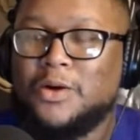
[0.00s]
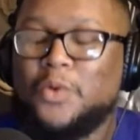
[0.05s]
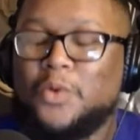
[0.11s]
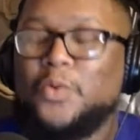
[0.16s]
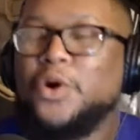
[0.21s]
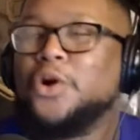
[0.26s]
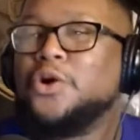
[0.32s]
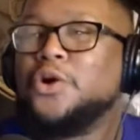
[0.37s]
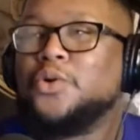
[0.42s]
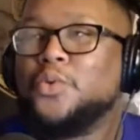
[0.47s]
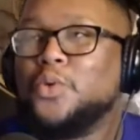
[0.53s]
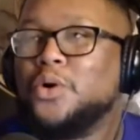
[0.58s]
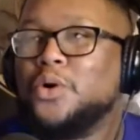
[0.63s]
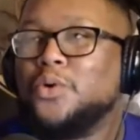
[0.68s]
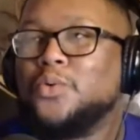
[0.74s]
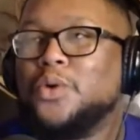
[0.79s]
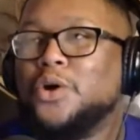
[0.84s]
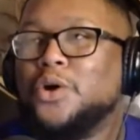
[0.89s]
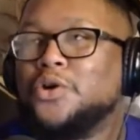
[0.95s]
We're
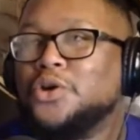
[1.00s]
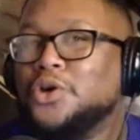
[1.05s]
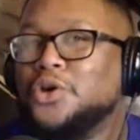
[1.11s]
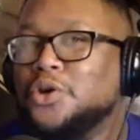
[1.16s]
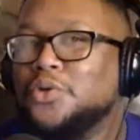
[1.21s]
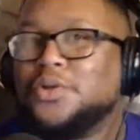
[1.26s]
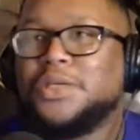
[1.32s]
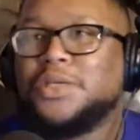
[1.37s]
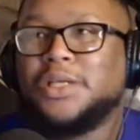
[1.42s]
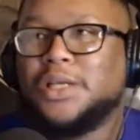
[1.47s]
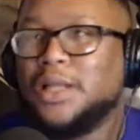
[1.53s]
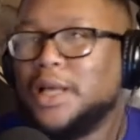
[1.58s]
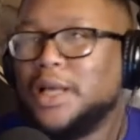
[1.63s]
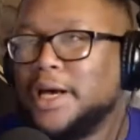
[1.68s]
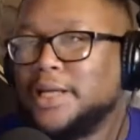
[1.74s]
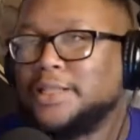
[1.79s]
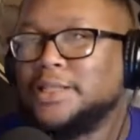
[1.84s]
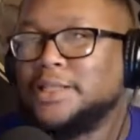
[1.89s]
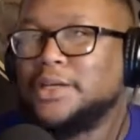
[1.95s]
we're used in the
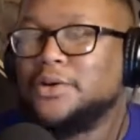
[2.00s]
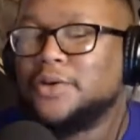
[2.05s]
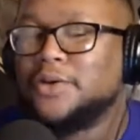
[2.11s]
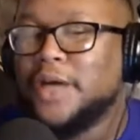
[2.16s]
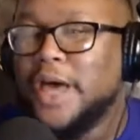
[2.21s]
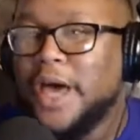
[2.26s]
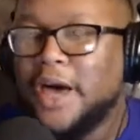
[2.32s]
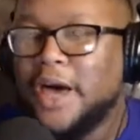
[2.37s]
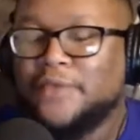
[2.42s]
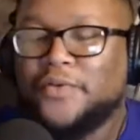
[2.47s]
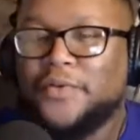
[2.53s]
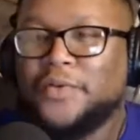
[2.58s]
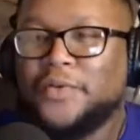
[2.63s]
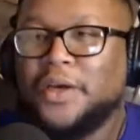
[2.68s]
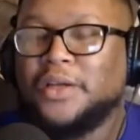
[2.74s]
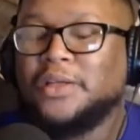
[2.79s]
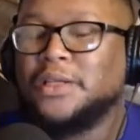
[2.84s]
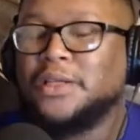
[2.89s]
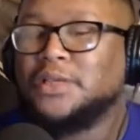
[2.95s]
last year and a half of
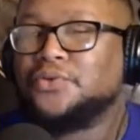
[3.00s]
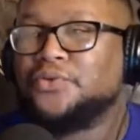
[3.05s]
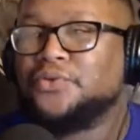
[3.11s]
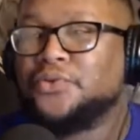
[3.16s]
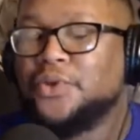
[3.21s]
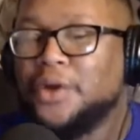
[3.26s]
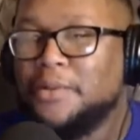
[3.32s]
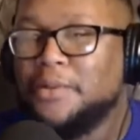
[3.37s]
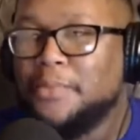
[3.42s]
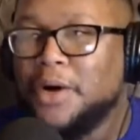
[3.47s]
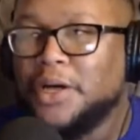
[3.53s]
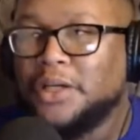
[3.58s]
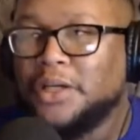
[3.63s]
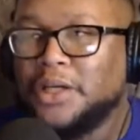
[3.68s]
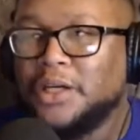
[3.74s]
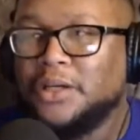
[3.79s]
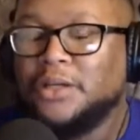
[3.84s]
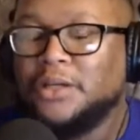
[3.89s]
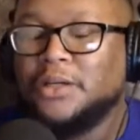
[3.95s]
getting this free
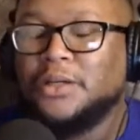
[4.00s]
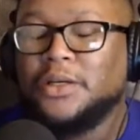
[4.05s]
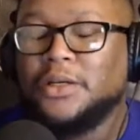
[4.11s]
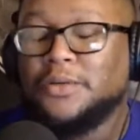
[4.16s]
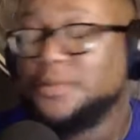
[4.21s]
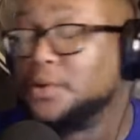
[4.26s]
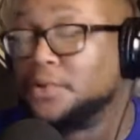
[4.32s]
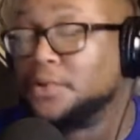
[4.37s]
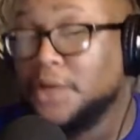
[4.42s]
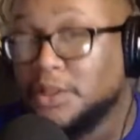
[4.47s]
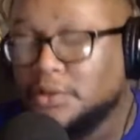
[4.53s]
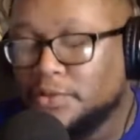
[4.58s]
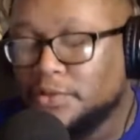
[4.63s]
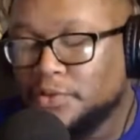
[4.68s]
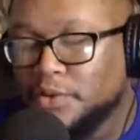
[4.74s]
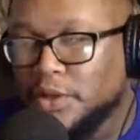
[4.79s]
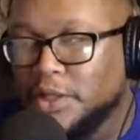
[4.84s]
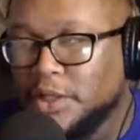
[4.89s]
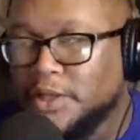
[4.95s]
money, even though none's
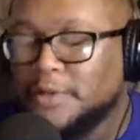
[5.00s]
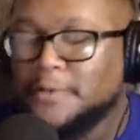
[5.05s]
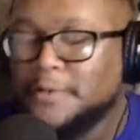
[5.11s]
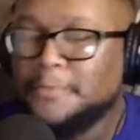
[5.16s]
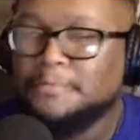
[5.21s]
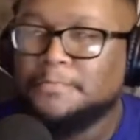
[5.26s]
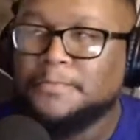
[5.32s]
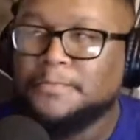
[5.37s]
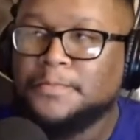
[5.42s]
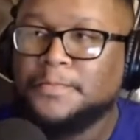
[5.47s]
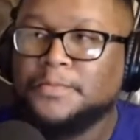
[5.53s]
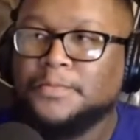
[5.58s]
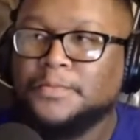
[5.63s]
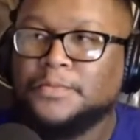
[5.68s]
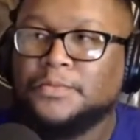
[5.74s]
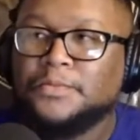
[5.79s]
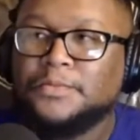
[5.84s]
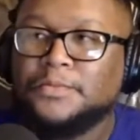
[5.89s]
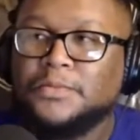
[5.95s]
free,
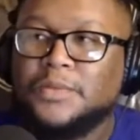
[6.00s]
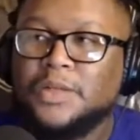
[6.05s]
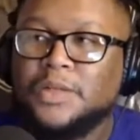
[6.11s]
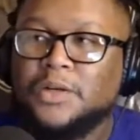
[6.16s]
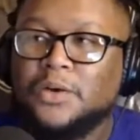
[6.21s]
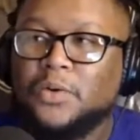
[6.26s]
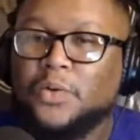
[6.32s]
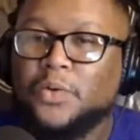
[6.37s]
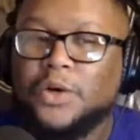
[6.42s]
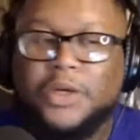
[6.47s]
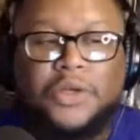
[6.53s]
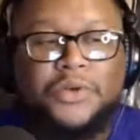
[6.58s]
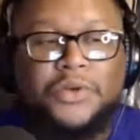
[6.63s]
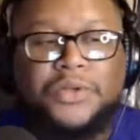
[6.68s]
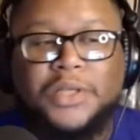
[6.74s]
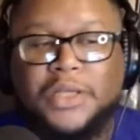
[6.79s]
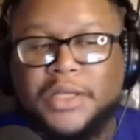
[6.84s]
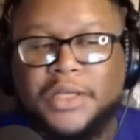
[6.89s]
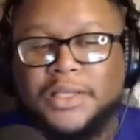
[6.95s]
we're
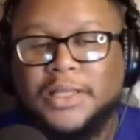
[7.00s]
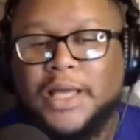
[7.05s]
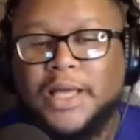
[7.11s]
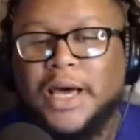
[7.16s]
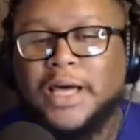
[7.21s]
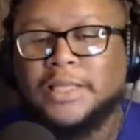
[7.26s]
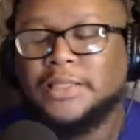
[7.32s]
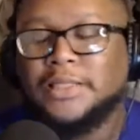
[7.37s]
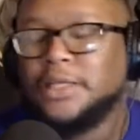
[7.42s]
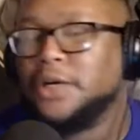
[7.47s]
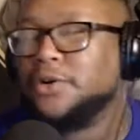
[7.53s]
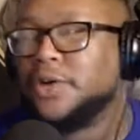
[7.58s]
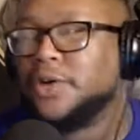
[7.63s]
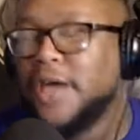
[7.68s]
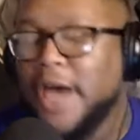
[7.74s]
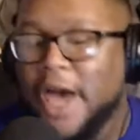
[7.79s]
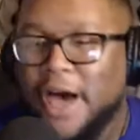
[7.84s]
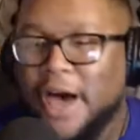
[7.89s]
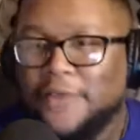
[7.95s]
used in this last year and a
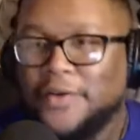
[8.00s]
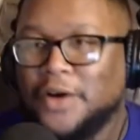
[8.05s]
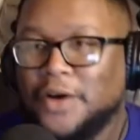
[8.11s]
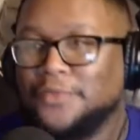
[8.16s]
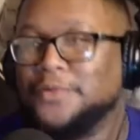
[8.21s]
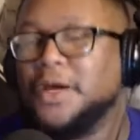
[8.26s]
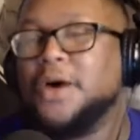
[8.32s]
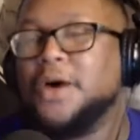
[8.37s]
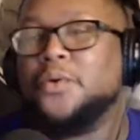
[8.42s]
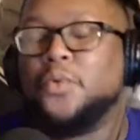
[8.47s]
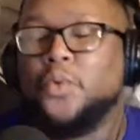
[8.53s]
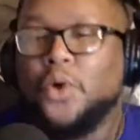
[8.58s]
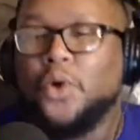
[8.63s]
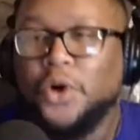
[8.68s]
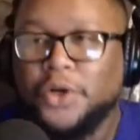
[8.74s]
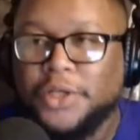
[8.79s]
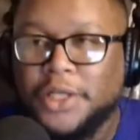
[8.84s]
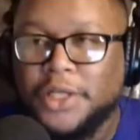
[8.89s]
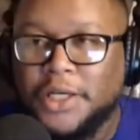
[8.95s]
half of not
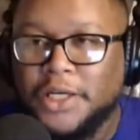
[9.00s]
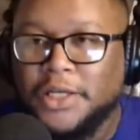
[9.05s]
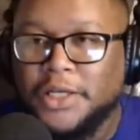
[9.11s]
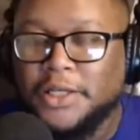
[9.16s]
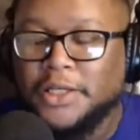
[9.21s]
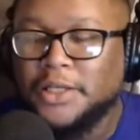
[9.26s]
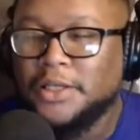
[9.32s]
working,